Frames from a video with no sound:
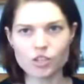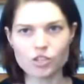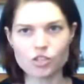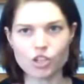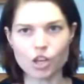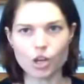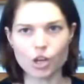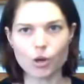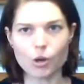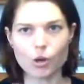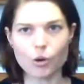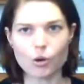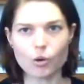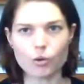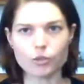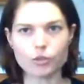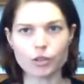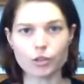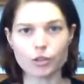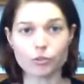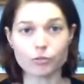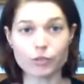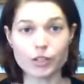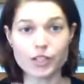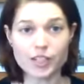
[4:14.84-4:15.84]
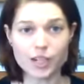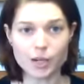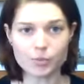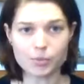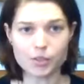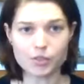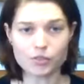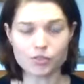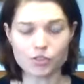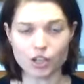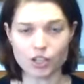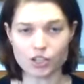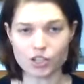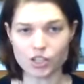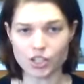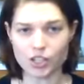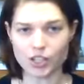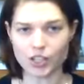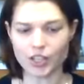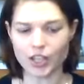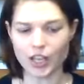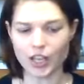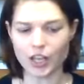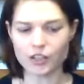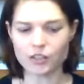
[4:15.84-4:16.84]
So the three types of stretching,
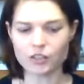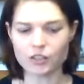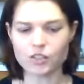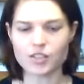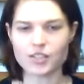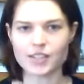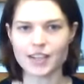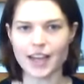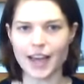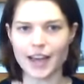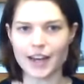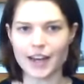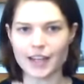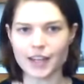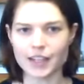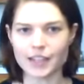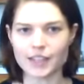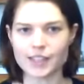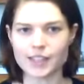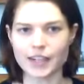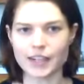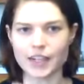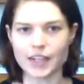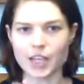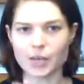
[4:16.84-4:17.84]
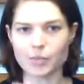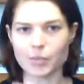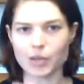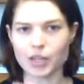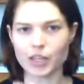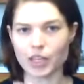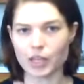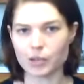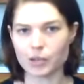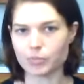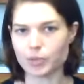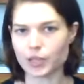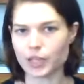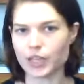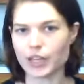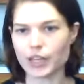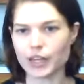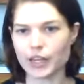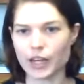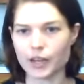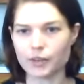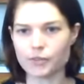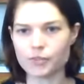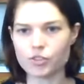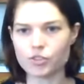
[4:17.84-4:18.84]
again, static, dynamic, and
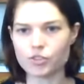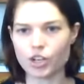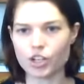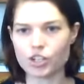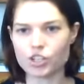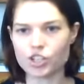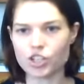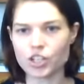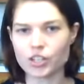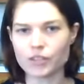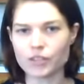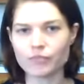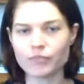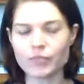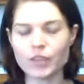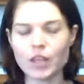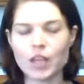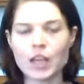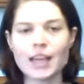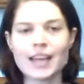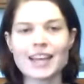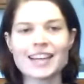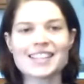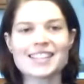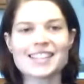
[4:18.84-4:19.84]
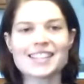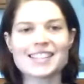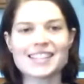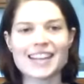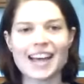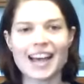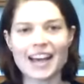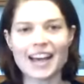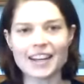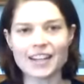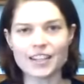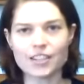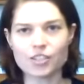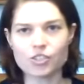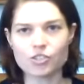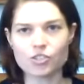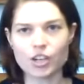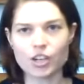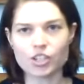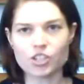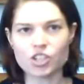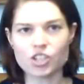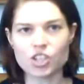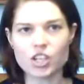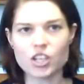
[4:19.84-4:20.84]
PNF stretching. Static
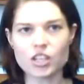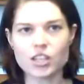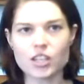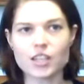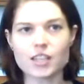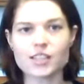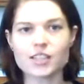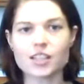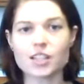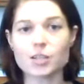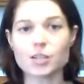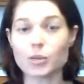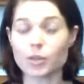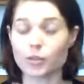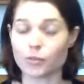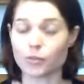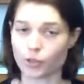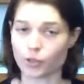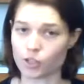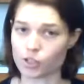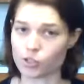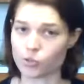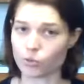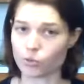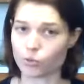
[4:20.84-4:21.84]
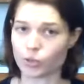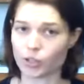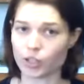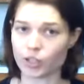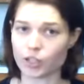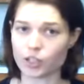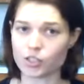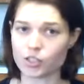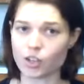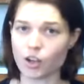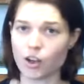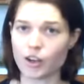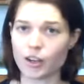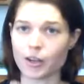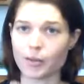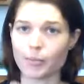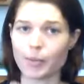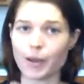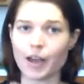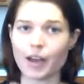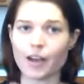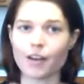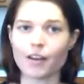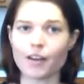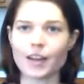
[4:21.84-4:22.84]
stretching is going to be the first one we're going to talk
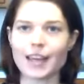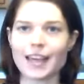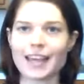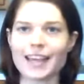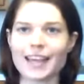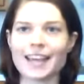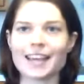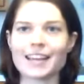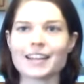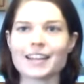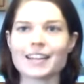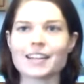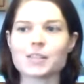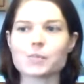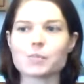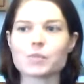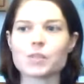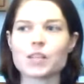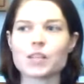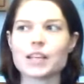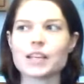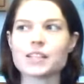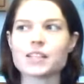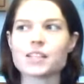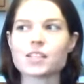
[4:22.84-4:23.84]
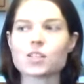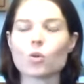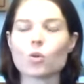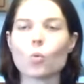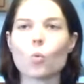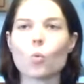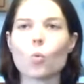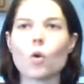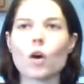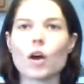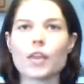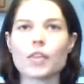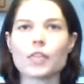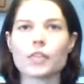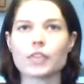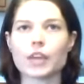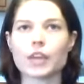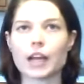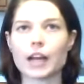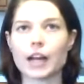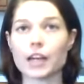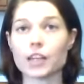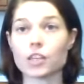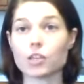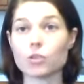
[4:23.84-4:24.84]
about, and it's the one
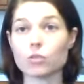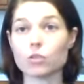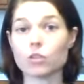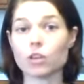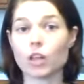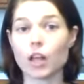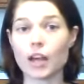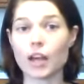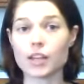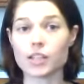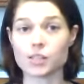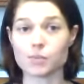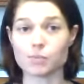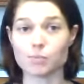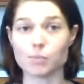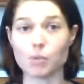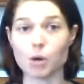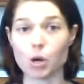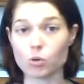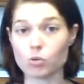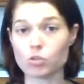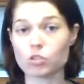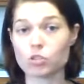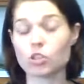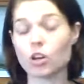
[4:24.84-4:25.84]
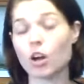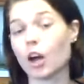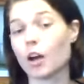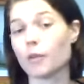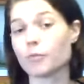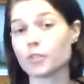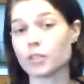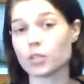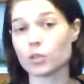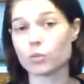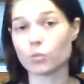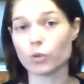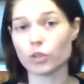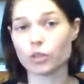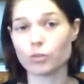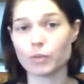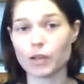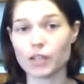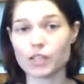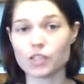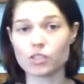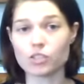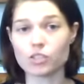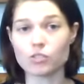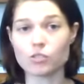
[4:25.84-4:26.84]
that I utilize most often with
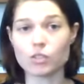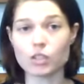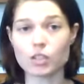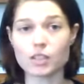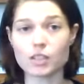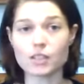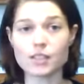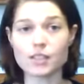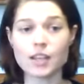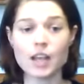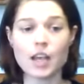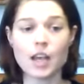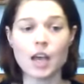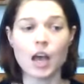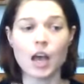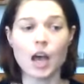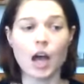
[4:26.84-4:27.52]
my students.